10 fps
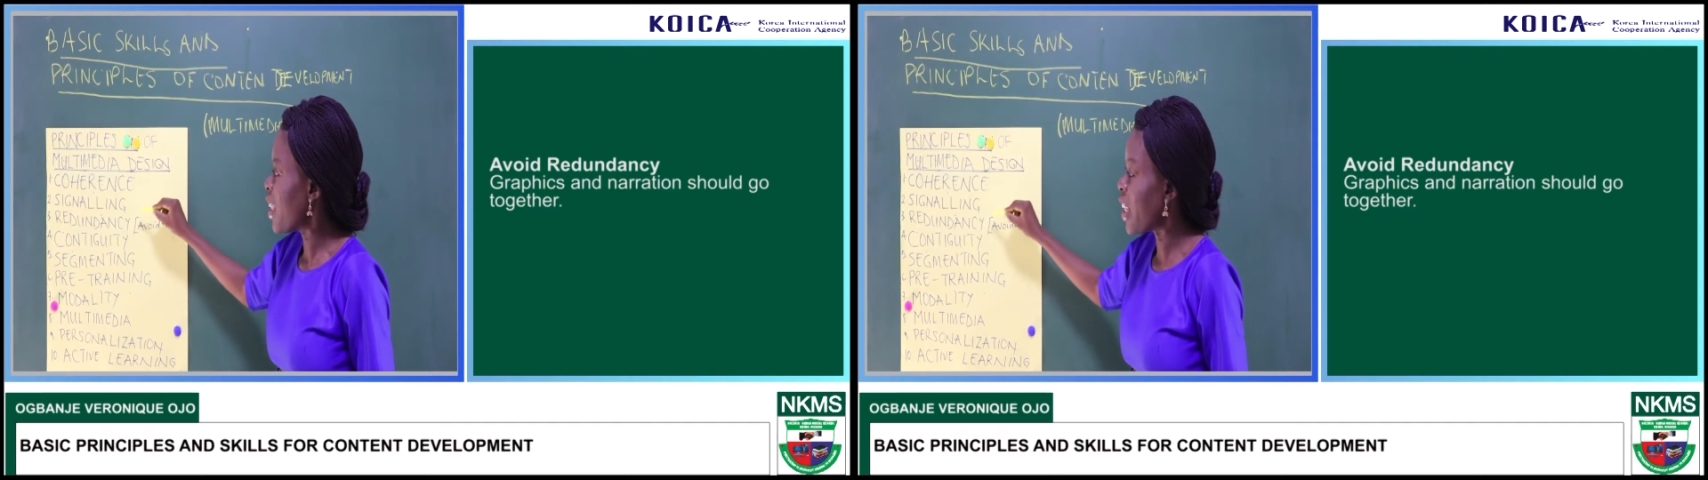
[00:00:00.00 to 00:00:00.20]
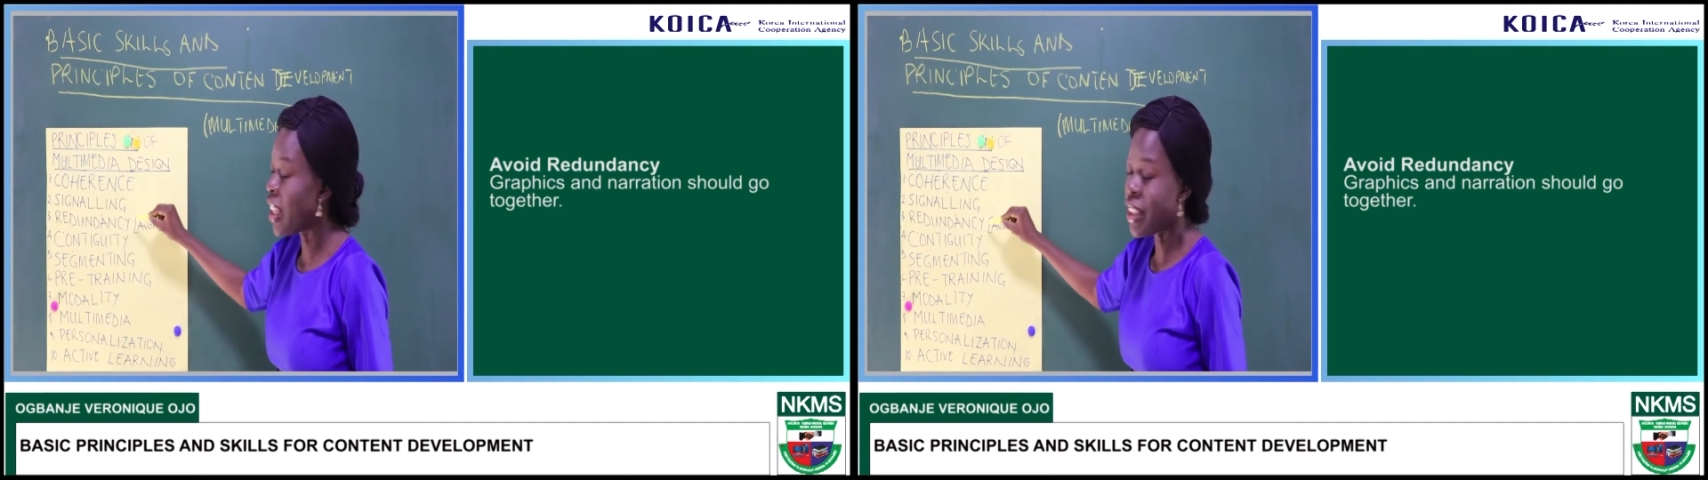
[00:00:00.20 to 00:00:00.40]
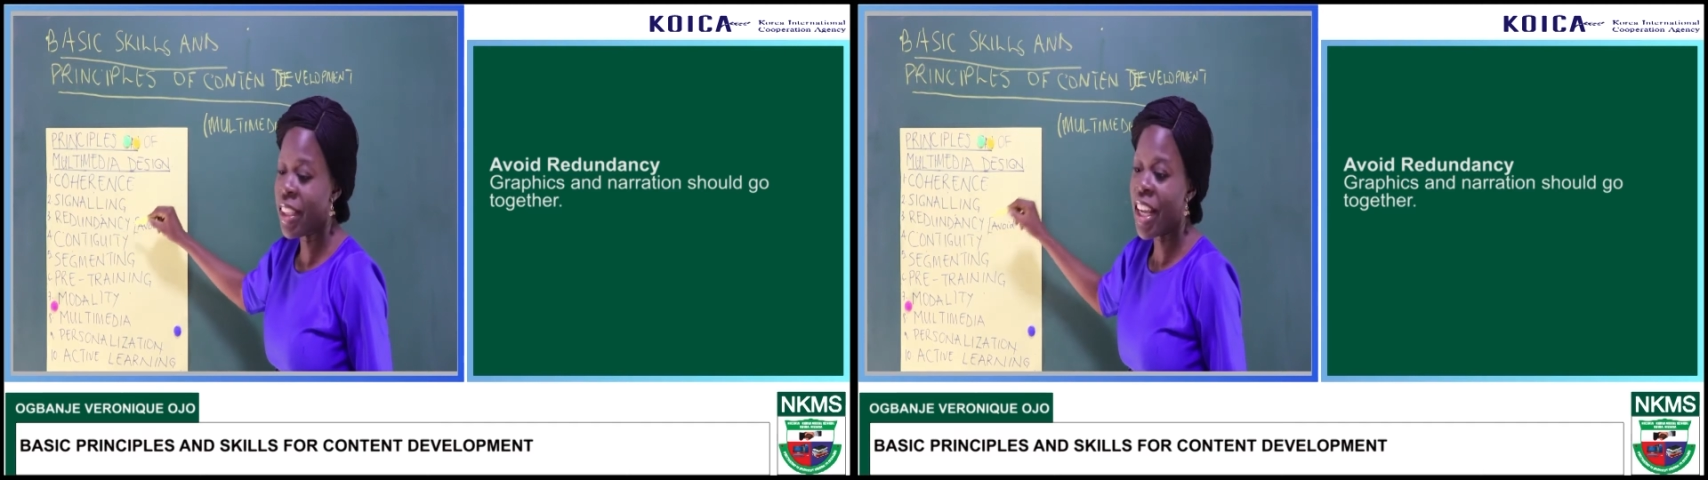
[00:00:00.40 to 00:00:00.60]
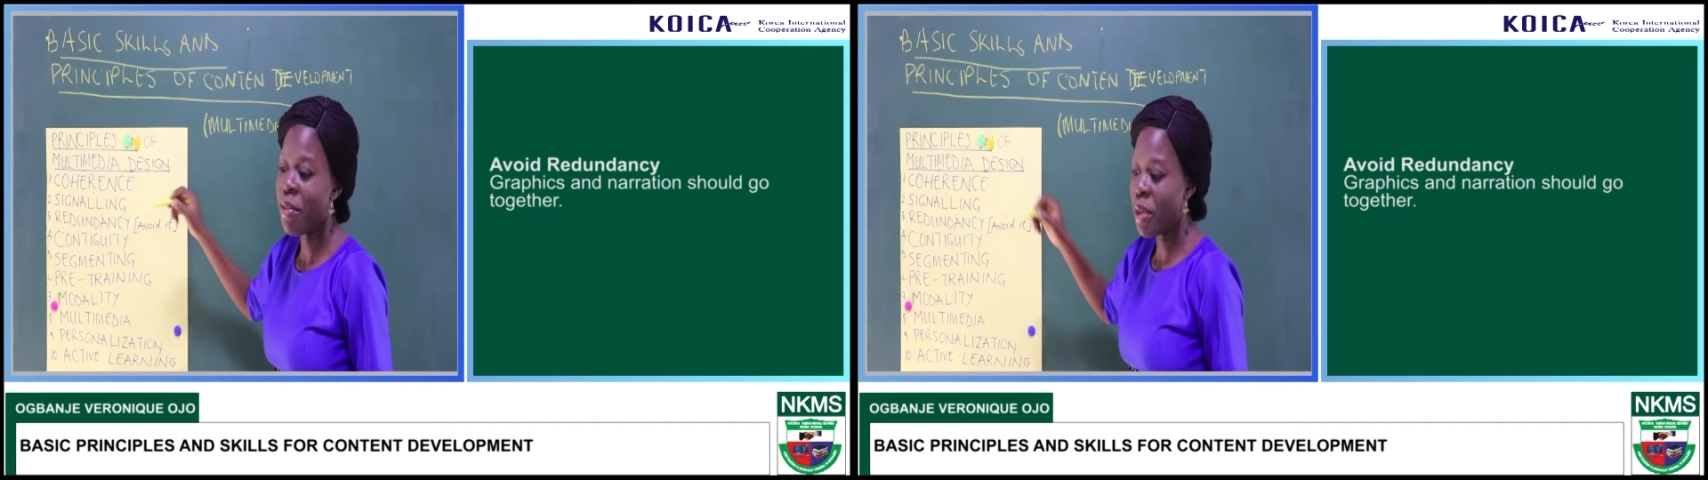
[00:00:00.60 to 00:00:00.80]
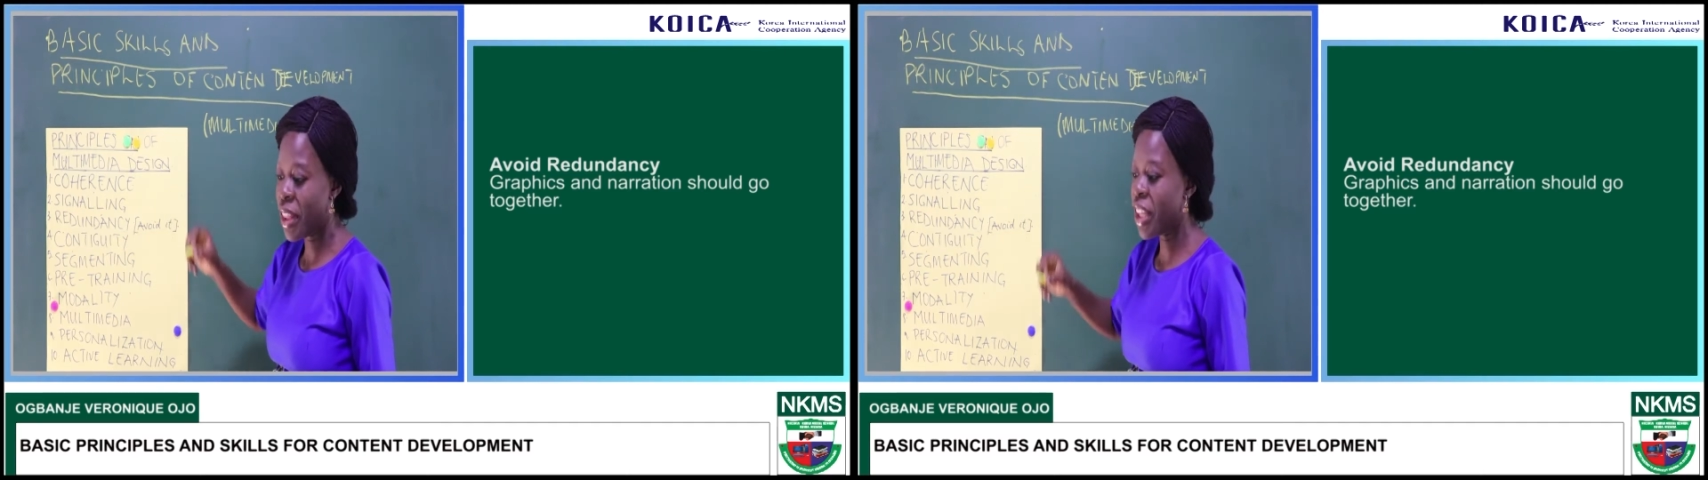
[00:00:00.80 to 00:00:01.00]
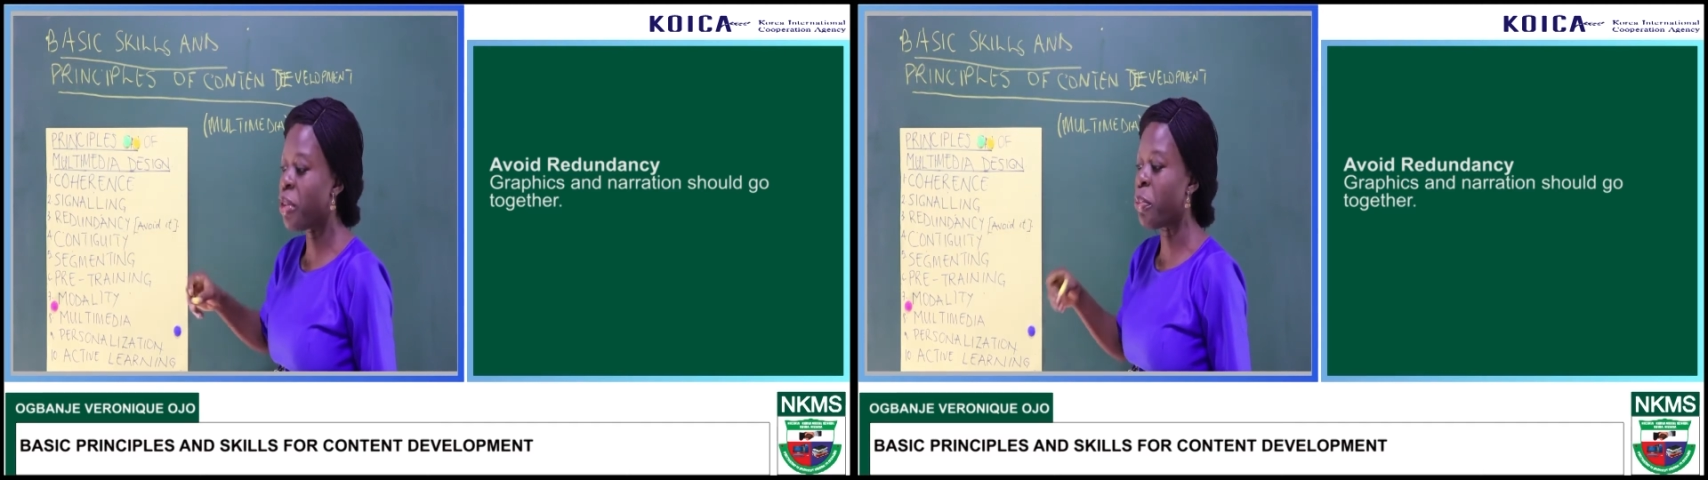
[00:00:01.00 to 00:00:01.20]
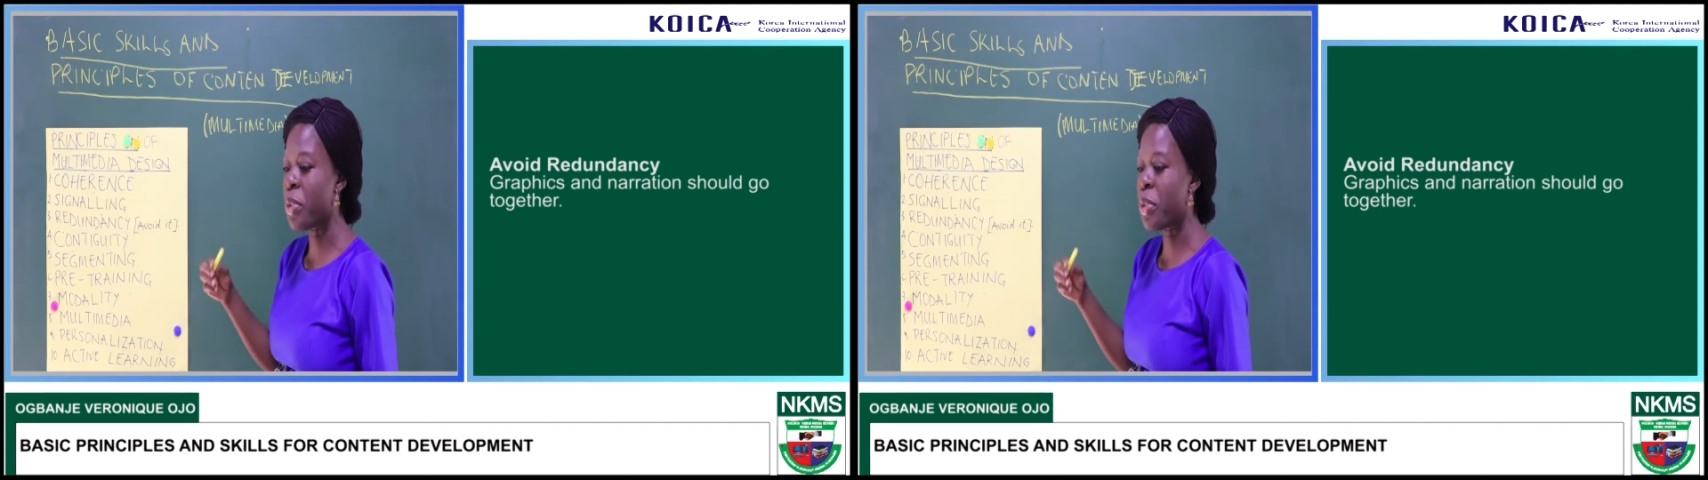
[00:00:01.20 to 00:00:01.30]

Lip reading: you